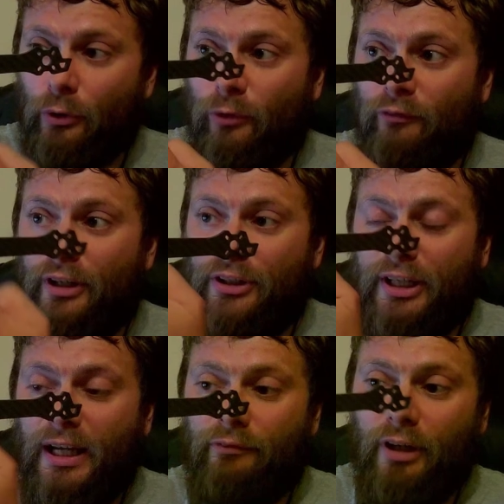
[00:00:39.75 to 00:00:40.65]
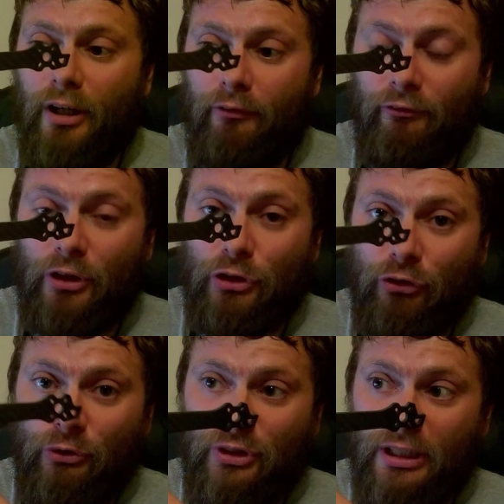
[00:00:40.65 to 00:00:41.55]
all fit together, 3
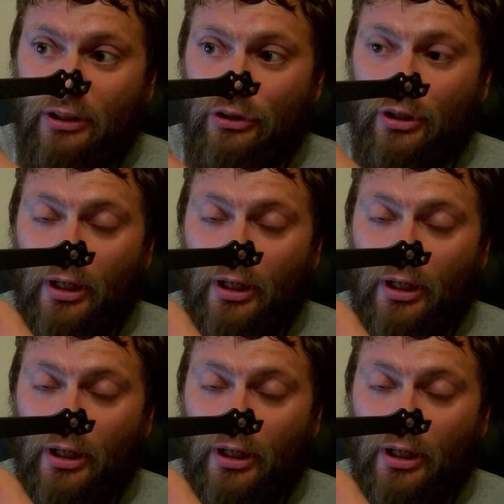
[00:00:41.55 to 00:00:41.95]
screws each,